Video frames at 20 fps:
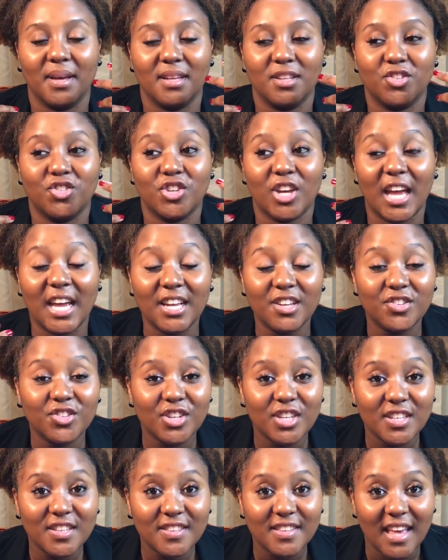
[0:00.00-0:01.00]

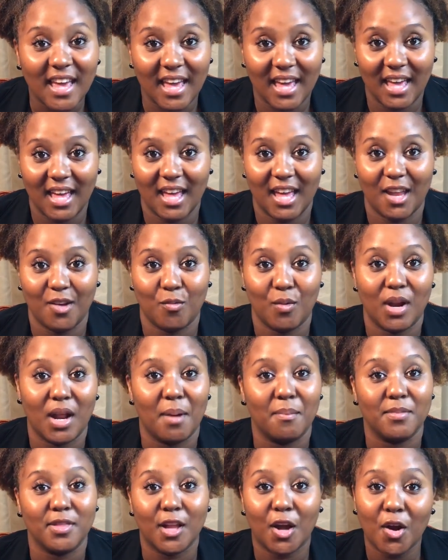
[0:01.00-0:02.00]
changes and what
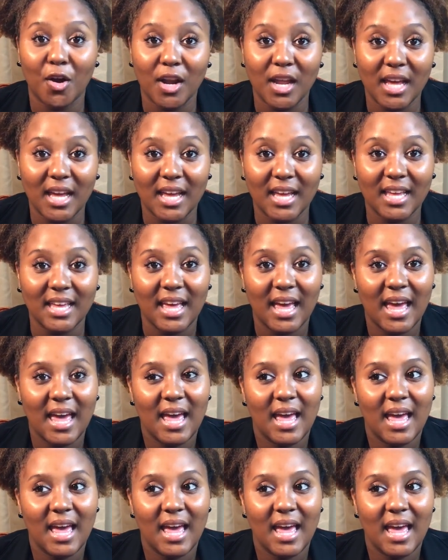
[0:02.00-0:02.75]
I'm learning,